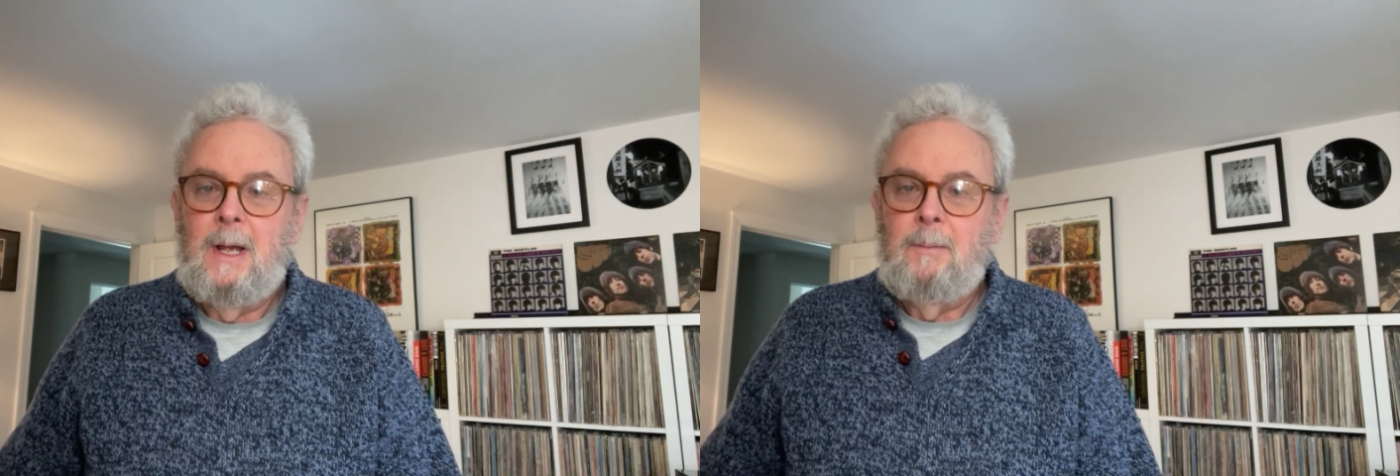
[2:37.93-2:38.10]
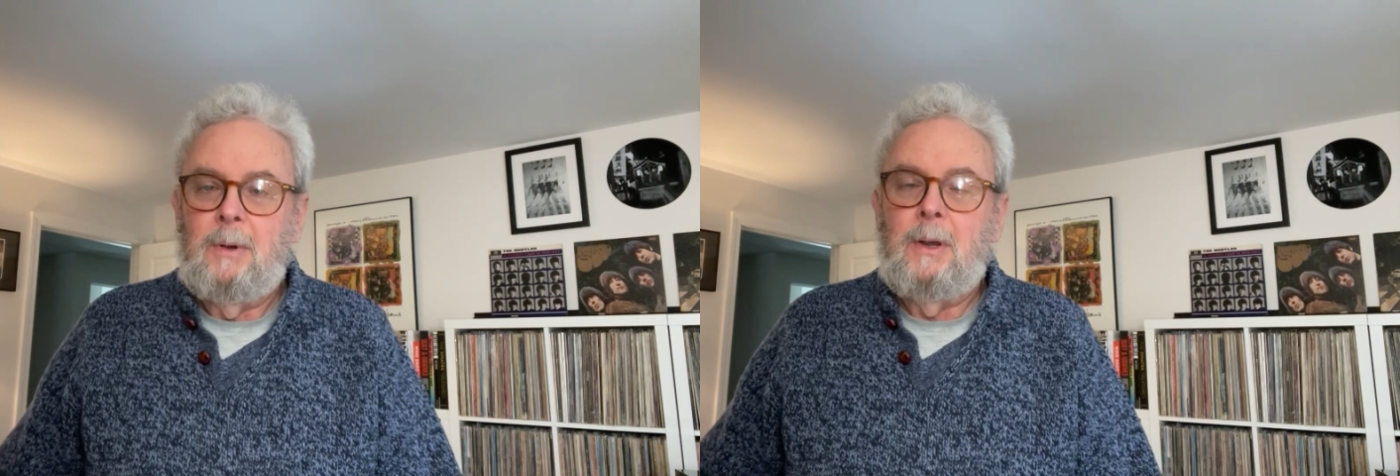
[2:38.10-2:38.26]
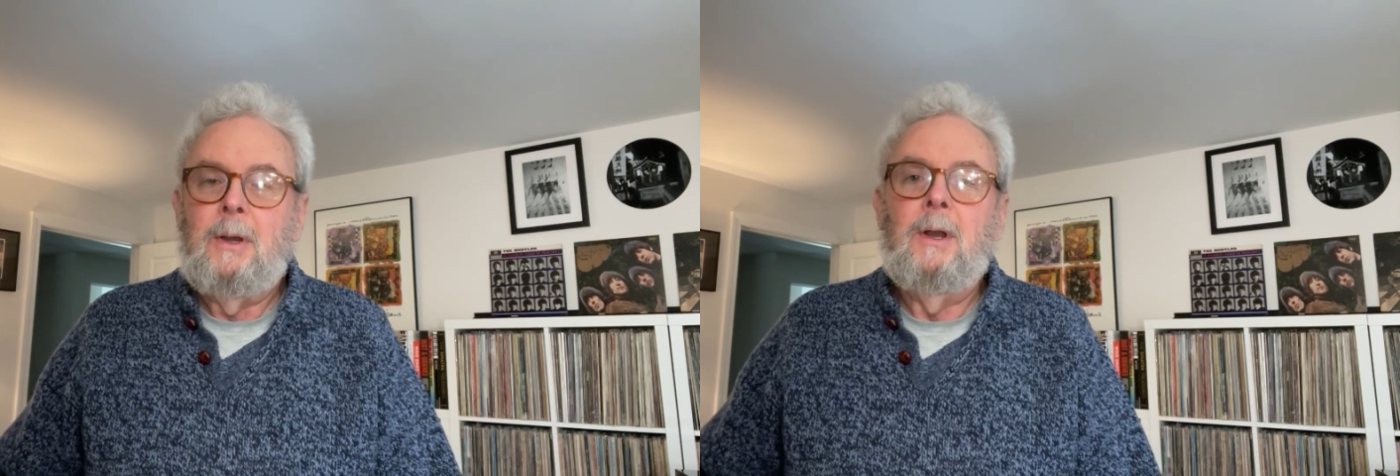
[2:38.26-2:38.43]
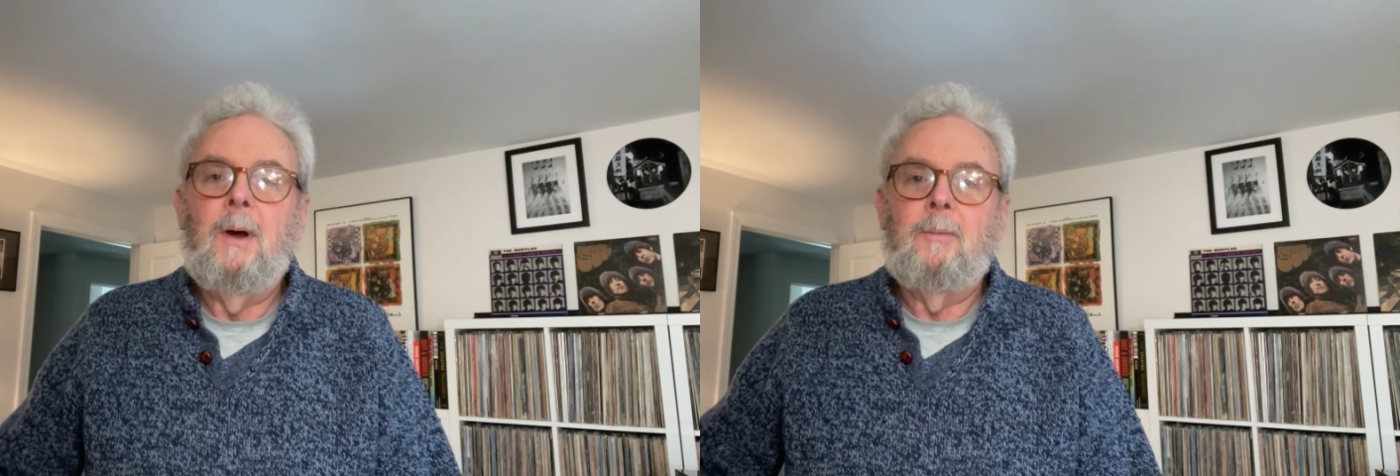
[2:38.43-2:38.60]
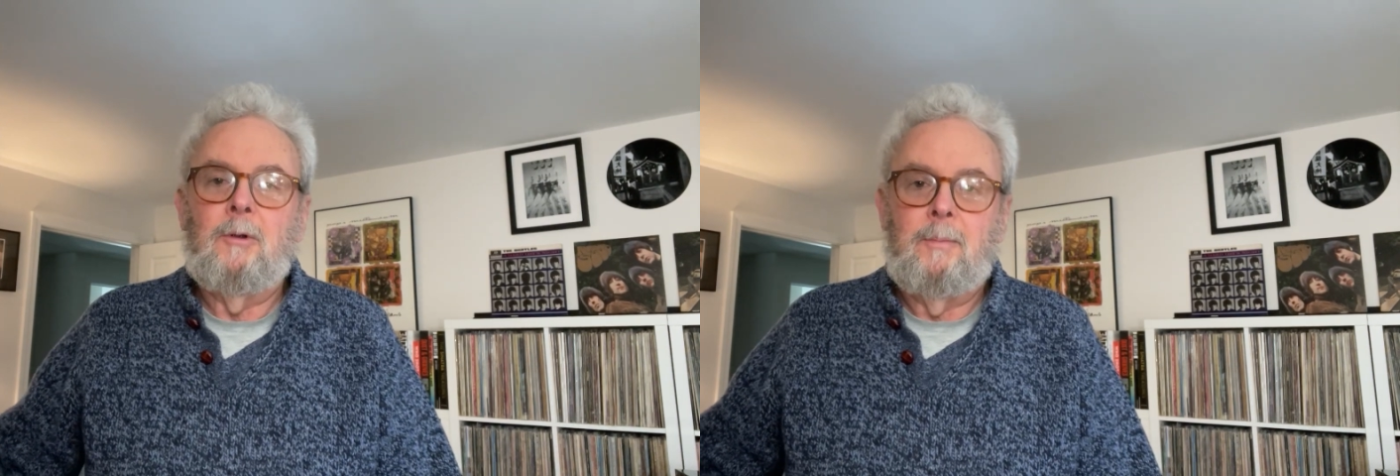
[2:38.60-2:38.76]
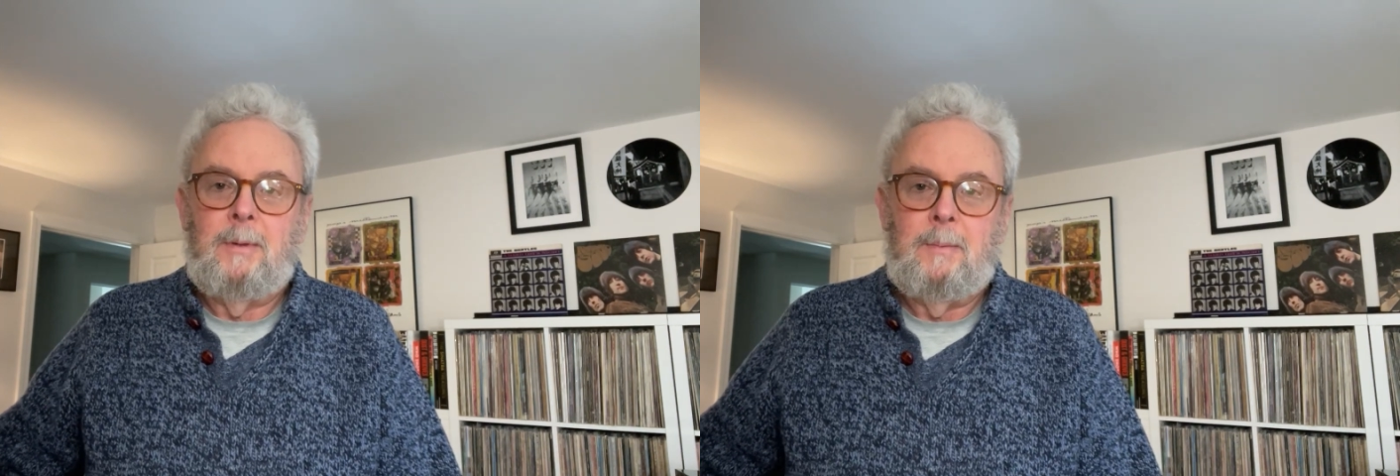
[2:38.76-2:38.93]
but a
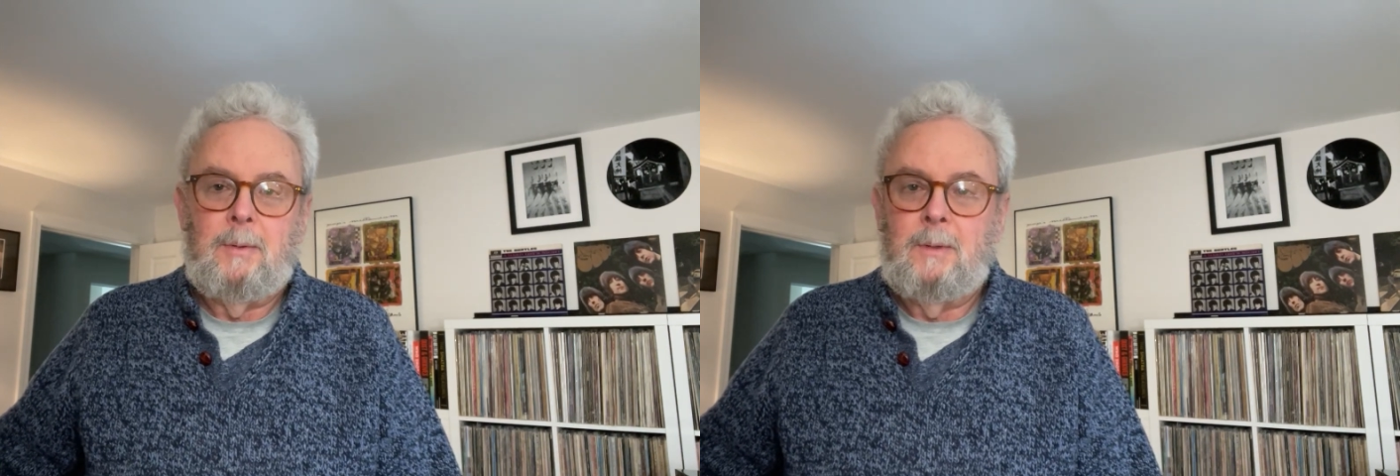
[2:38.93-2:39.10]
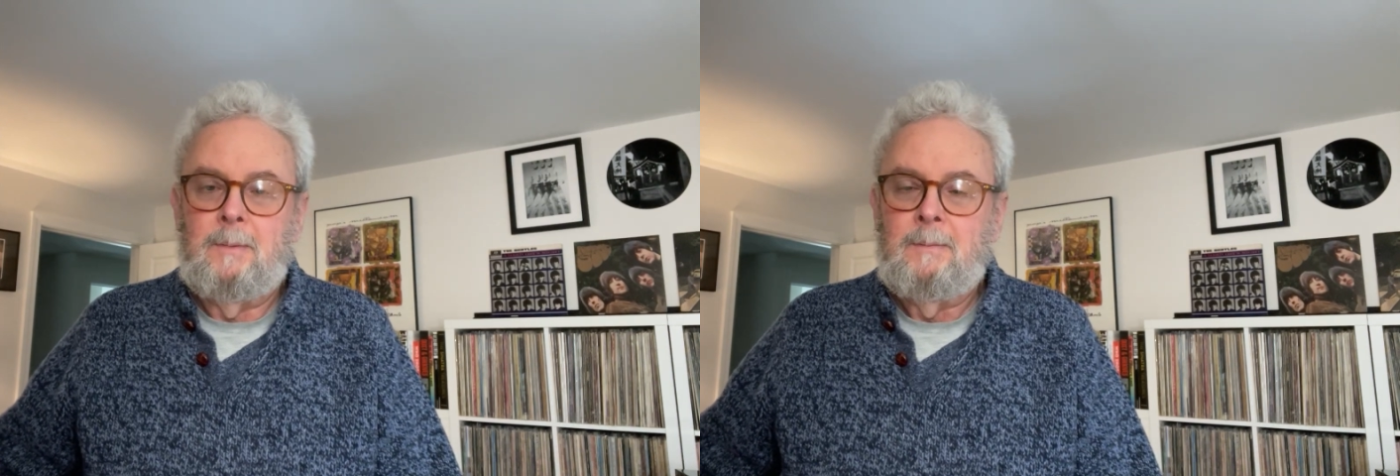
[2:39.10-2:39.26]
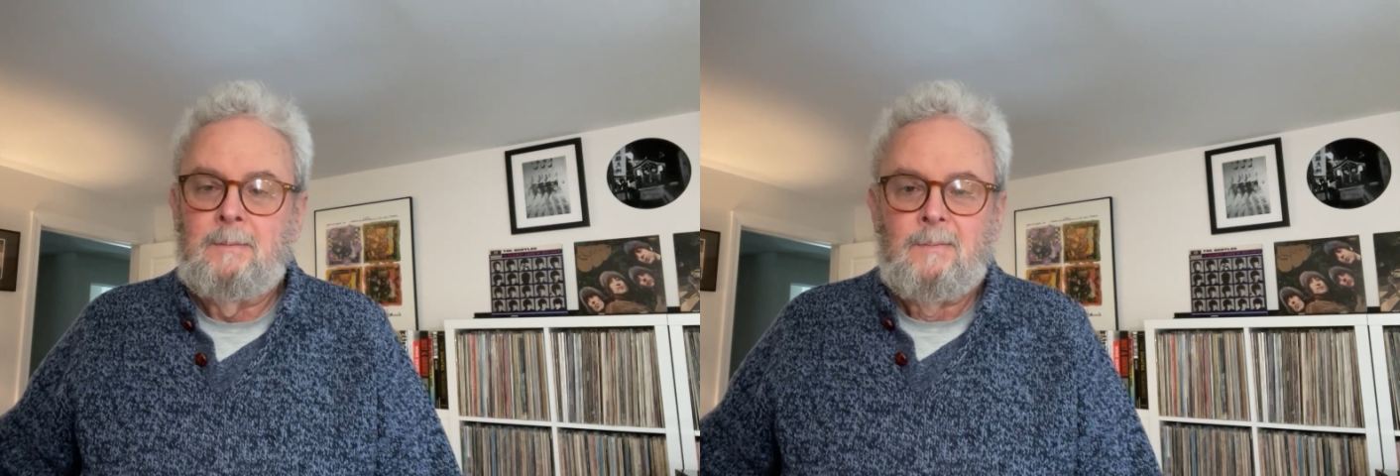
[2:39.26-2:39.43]
number of people